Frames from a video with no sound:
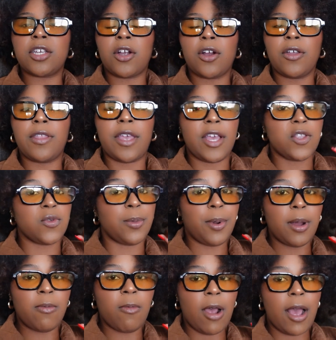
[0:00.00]
curled the ends with
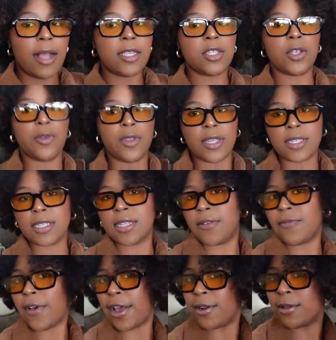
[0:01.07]
perm rods. So this is the
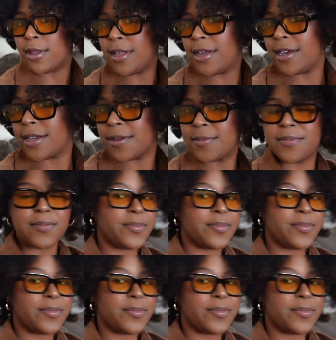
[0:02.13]
final look.